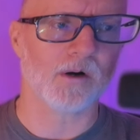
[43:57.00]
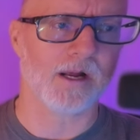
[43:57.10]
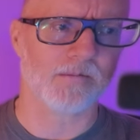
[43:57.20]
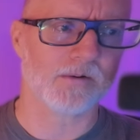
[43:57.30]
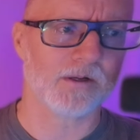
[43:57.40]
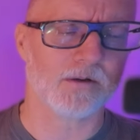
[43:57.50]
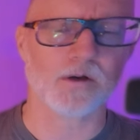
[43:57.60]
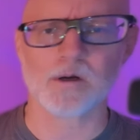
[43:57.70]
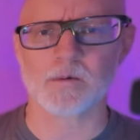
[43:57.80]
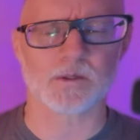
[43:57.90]
after they, you
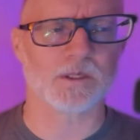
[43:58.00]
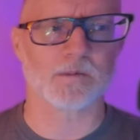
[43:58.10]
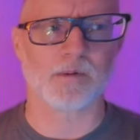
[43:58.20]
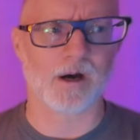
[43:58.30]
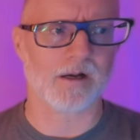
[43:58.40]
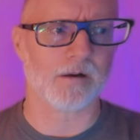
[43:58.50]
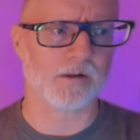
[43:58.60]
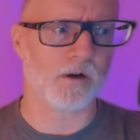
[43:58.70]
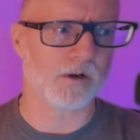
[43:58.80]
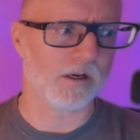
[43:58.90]
can almost spot a
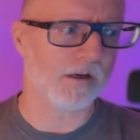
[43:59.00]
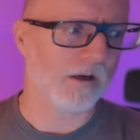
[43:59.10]
yogi.